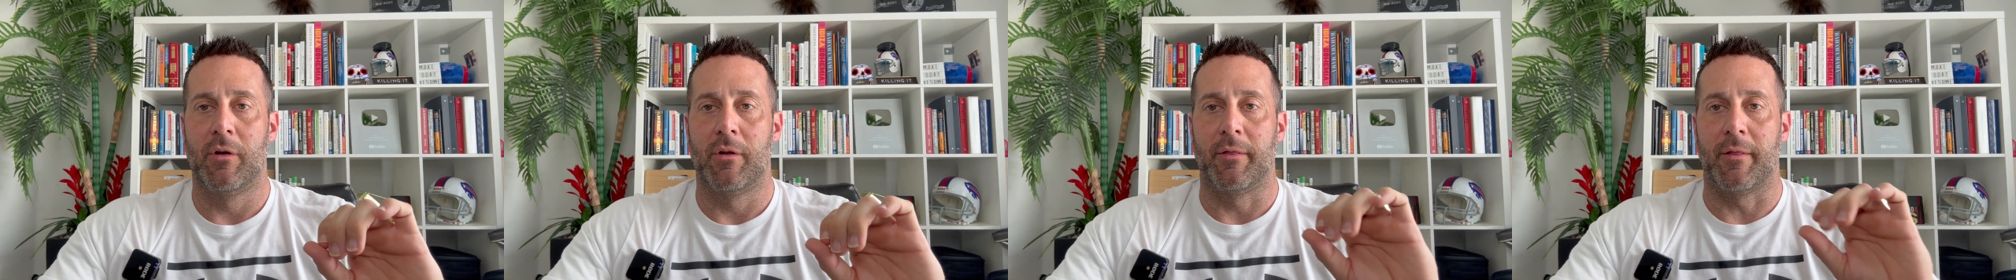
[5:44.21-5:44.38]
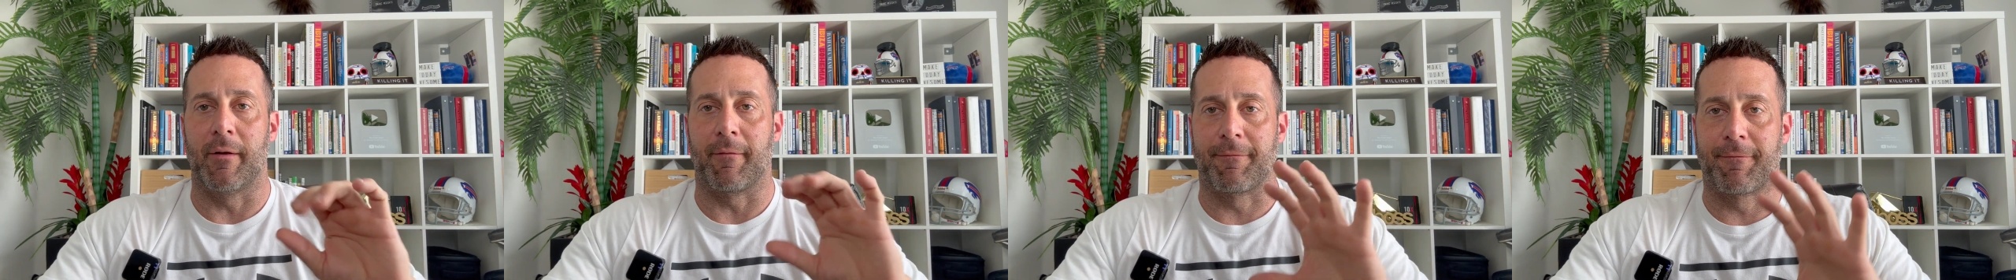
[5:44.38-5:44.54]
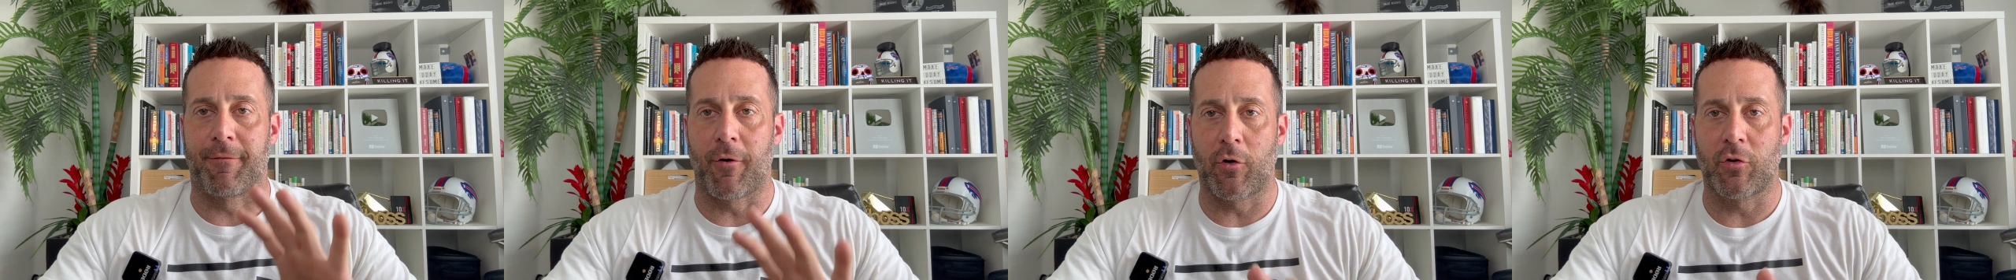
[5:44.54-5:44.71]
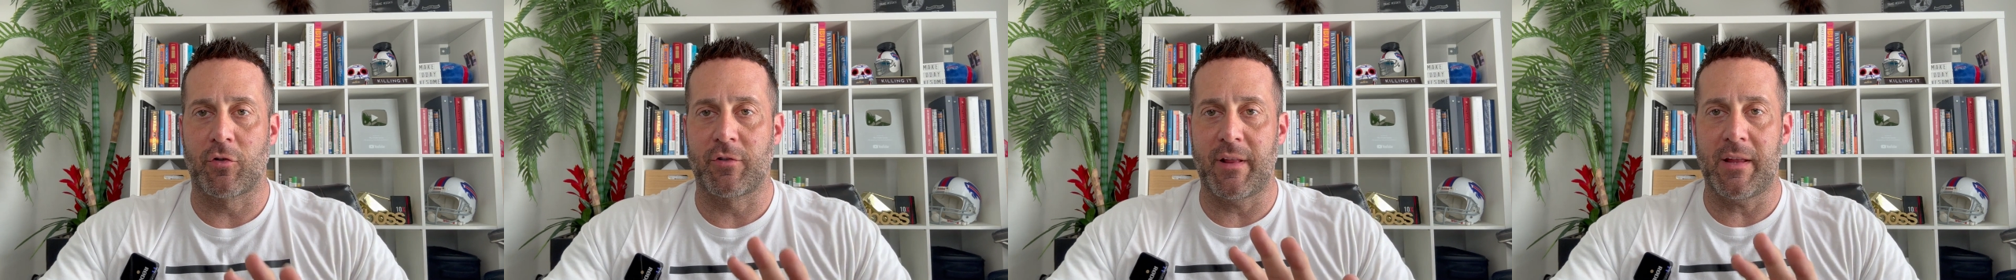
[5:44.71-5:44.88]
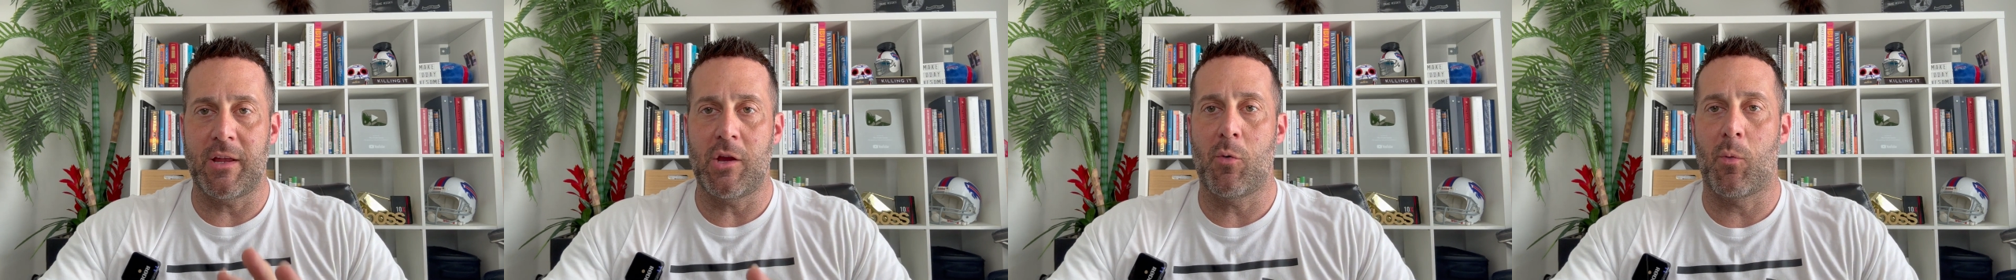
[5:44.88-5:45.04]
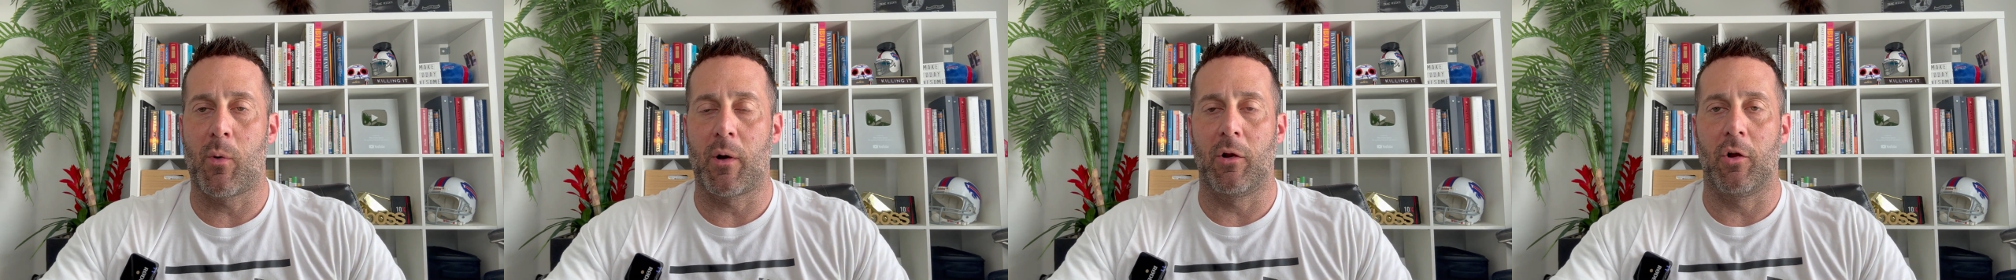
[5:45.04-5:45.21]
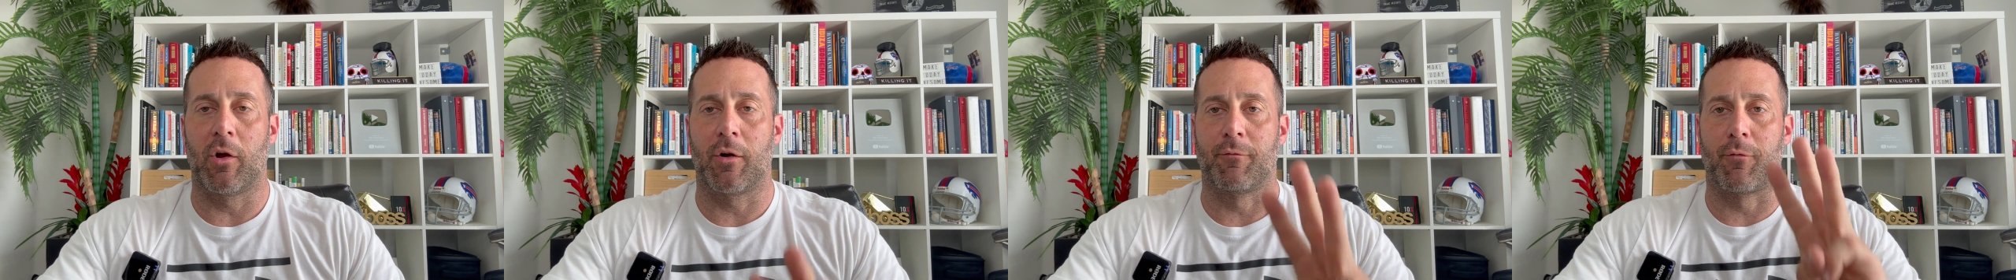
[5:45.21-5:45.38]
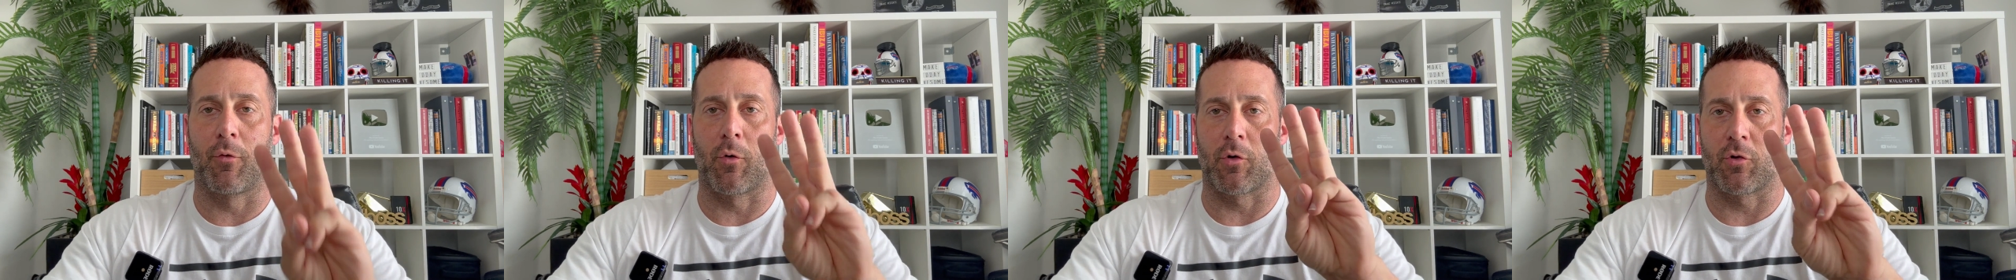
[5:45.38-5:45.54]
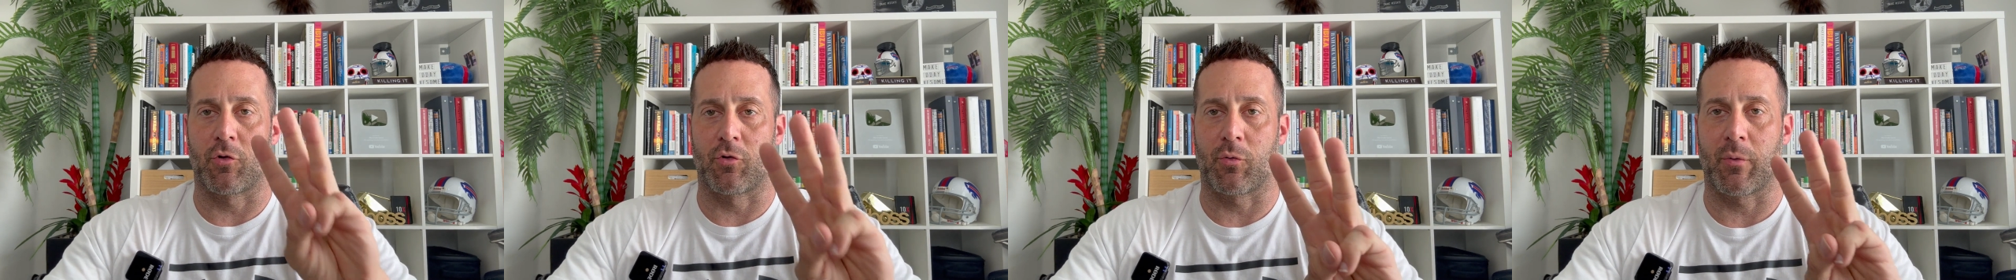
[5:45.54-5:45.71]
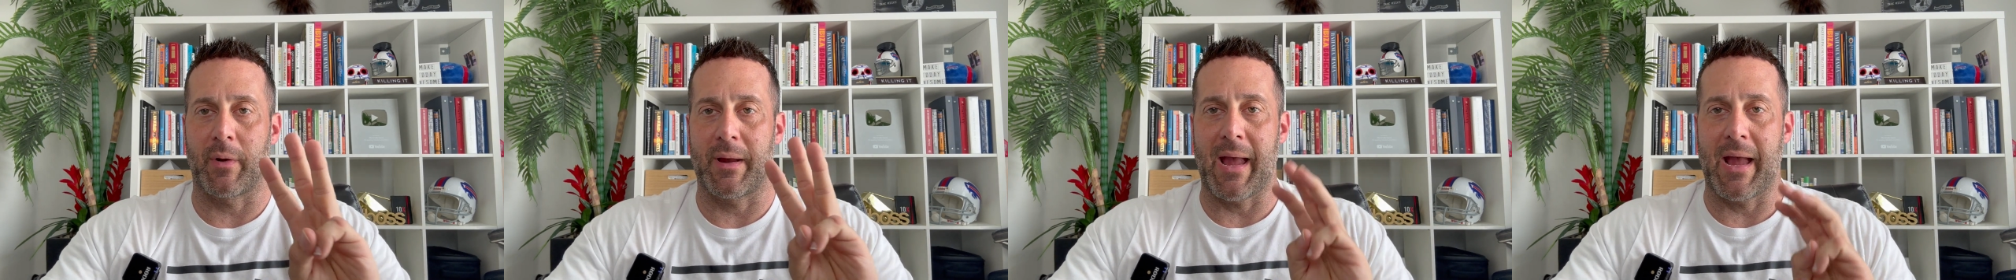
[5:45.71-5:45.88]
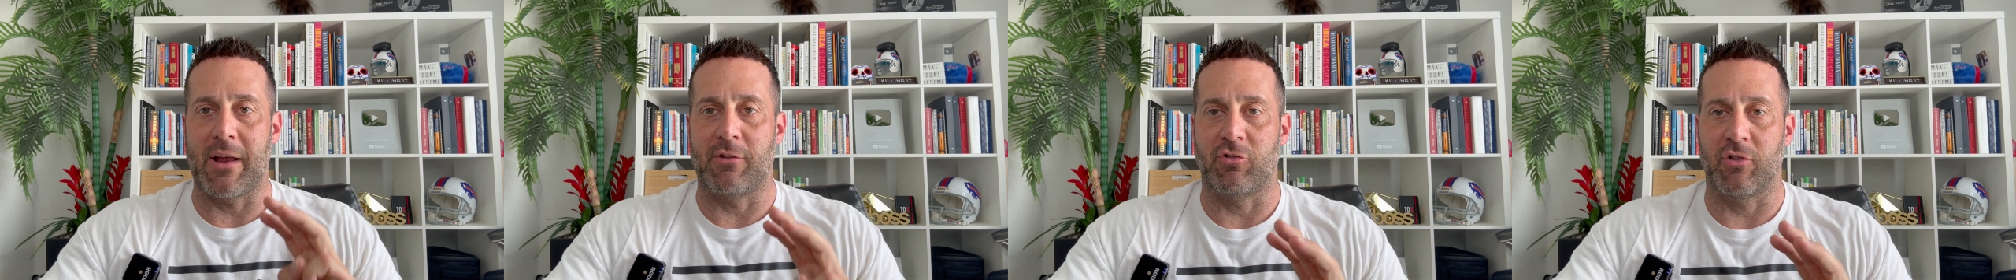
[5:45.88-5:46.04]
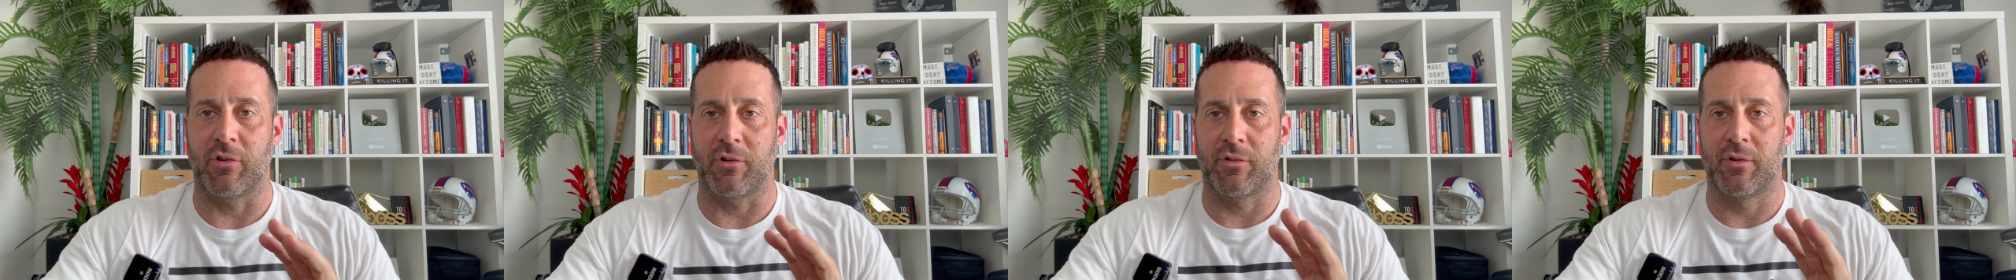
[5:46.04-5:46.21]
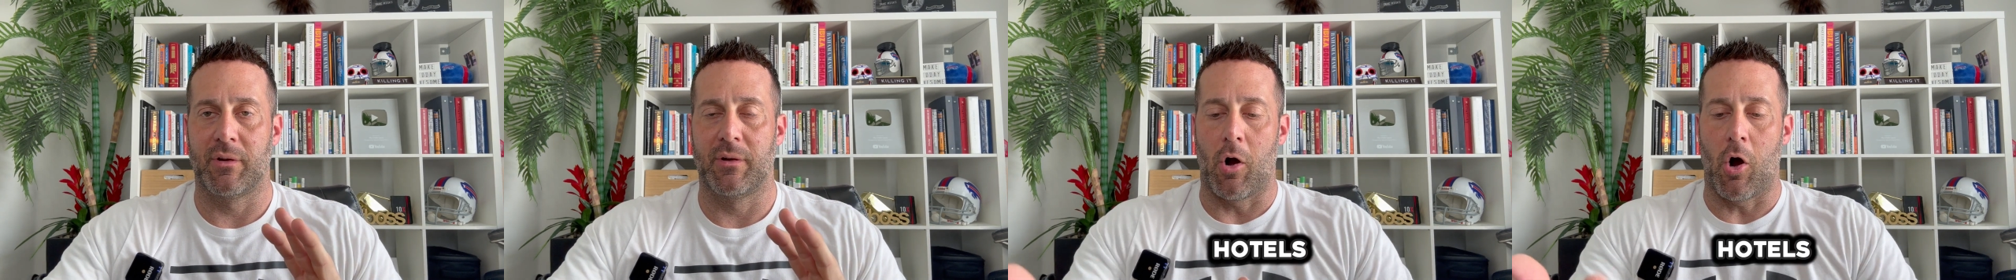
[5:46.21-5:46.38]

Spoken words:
The first thing you want to look for is 3 H's.